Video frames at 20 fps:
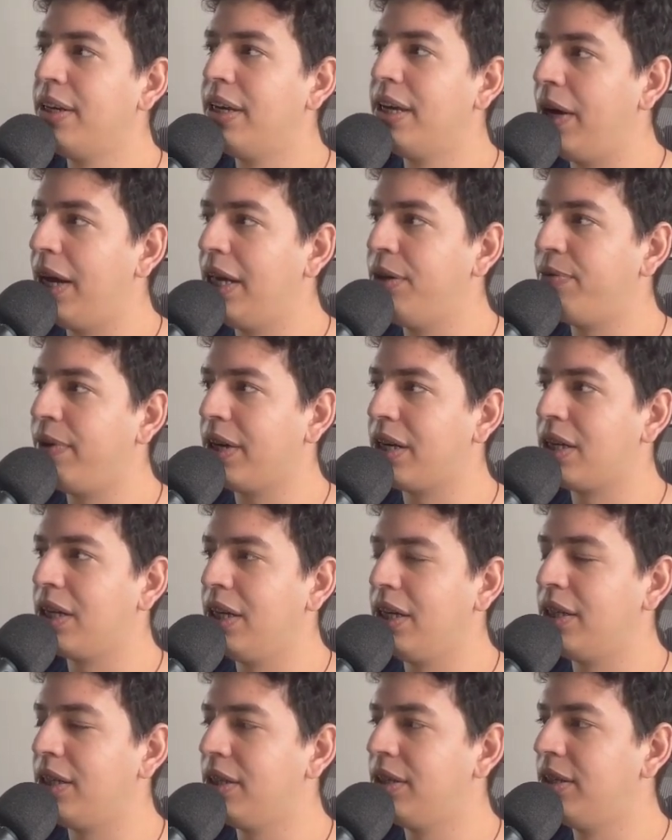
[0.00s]
And if I
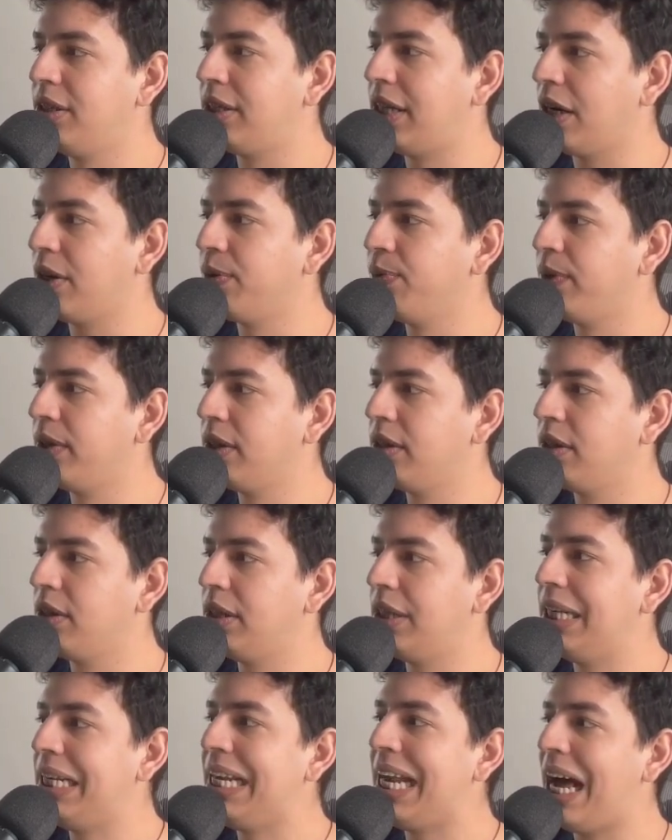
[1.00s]
click the second one,
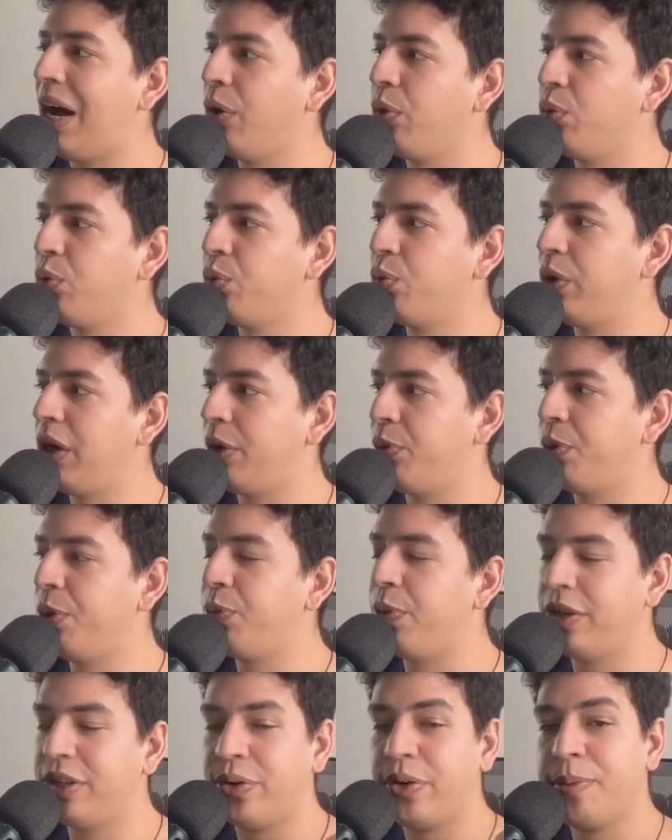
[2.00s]
now we are
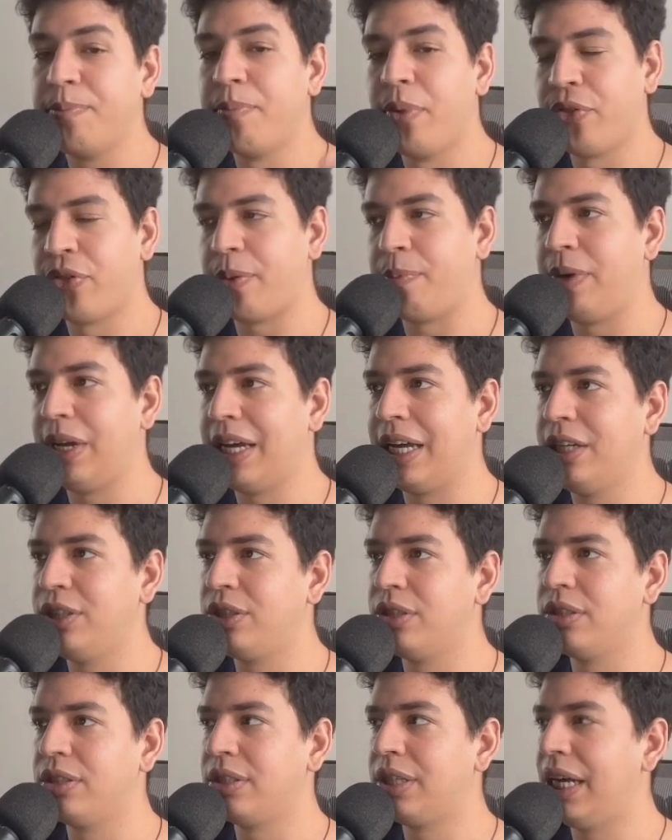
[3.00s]
re-rendering both
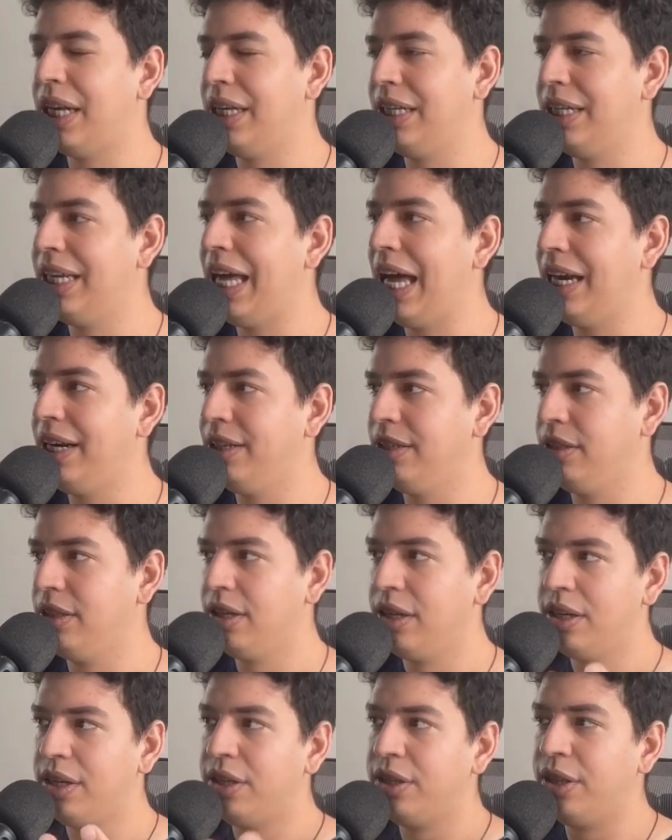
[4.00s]
applications and getting
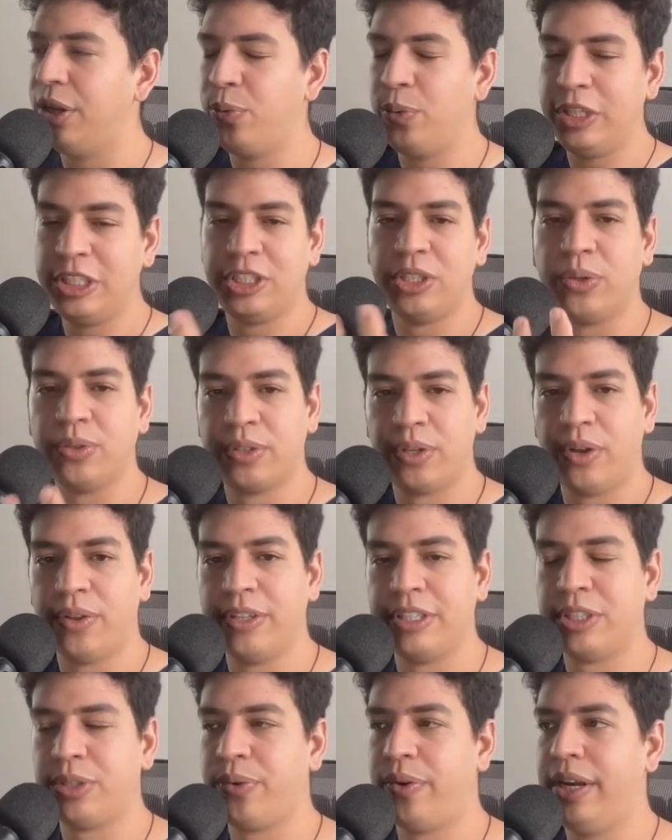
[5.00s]
the result on
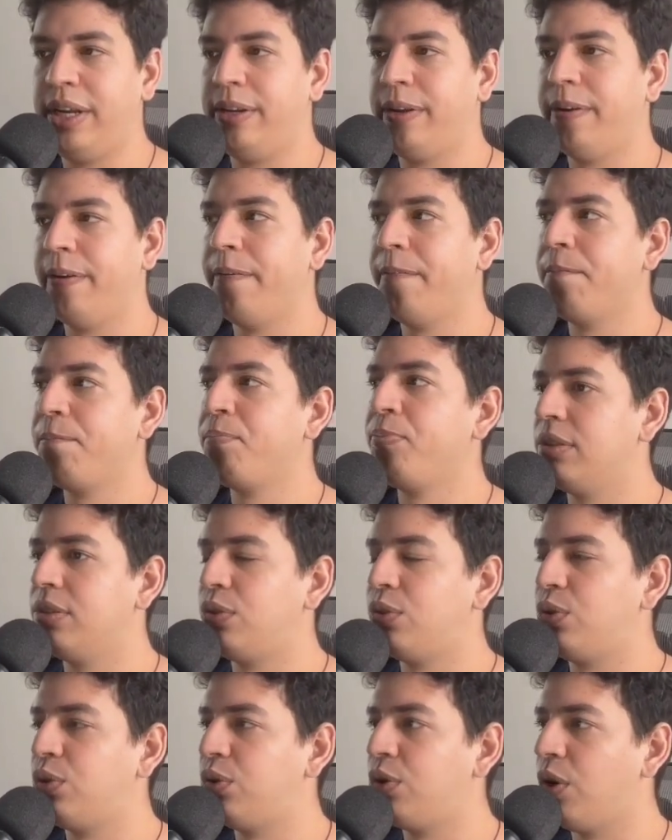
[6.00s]
the screen.
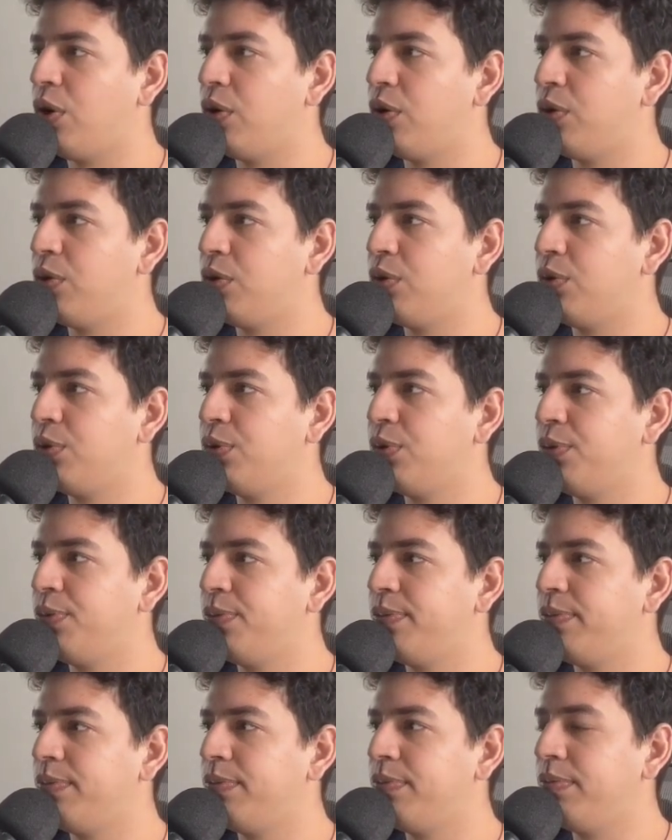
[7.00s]
So
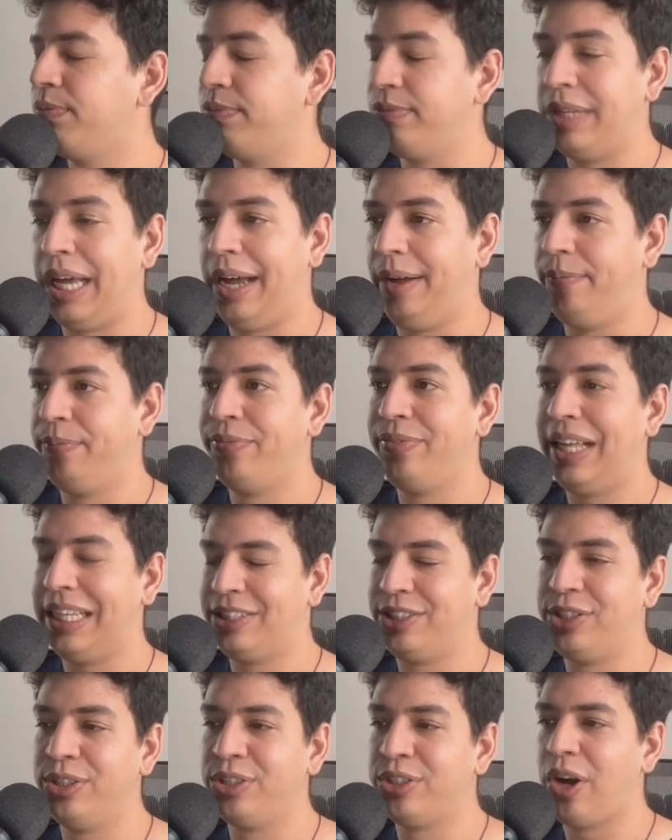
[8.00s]
yeah,
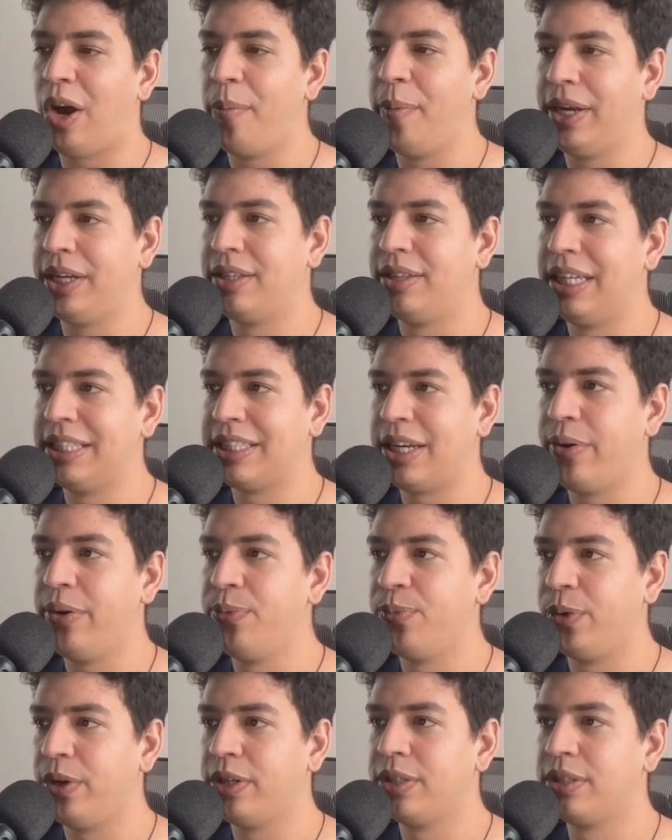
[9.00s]
that's useCallback. That's how it
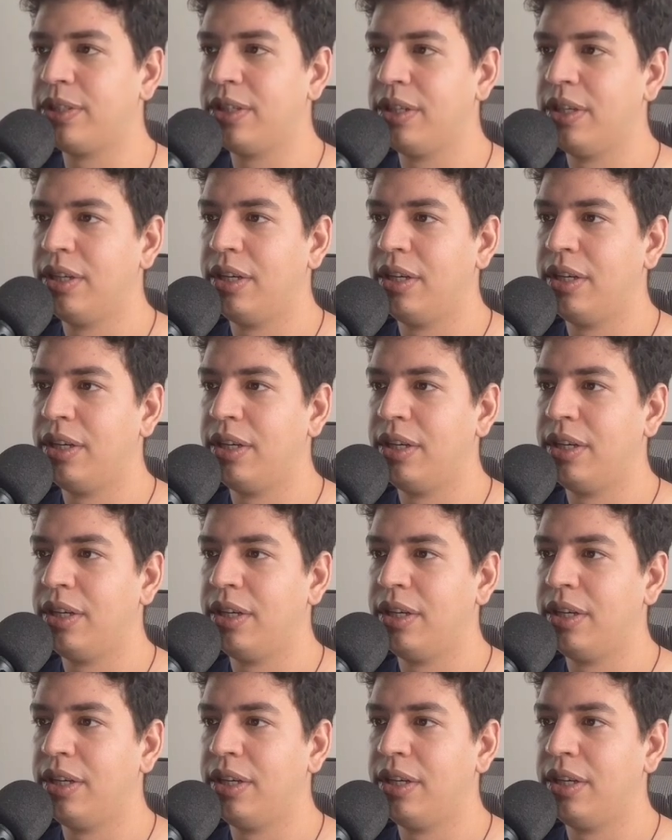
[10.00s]
works.